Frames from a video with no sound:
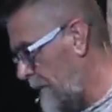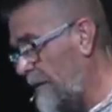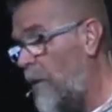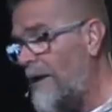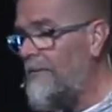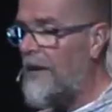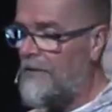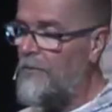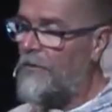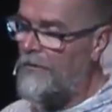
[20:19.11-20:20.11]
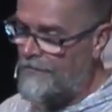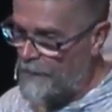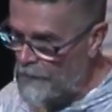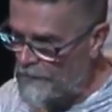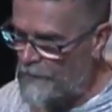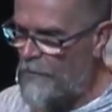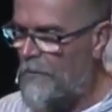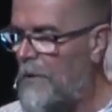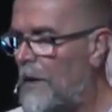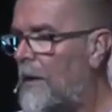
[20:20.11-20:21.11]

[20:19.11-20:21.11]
My wife would like to put it in the furnace room.